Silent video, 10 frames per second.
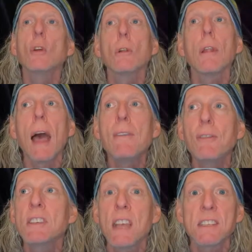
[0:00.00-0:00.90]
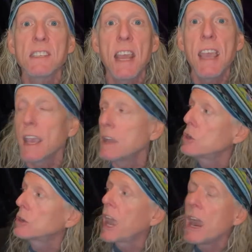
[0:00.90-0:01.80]
your life is at stake, and
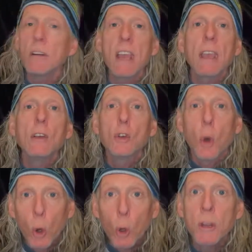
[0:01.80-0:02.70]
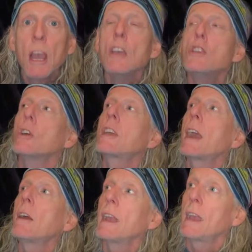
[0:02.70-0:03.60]
you're carrying gold. You're
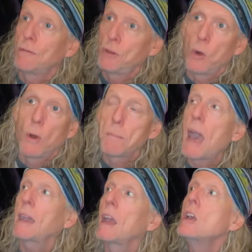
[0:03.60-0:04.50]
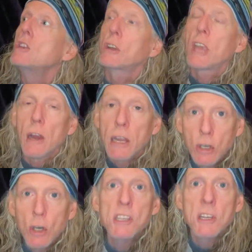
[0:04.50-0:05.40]
carrying, if you're going back, you're carrying
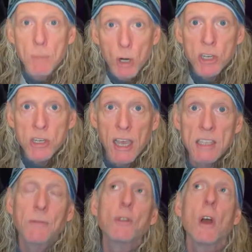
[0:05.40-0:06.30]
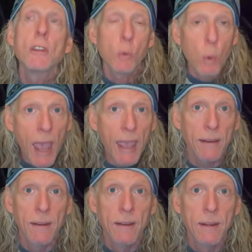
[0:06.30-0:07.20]
goods and merchandise if you're on your way.
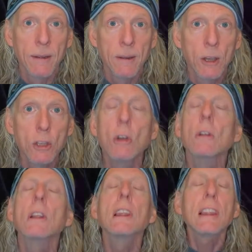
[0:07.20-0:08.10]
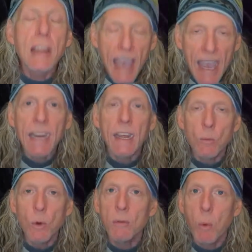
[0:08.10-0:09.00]
You're
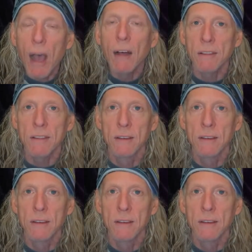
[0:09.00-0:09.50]
laden with wealth.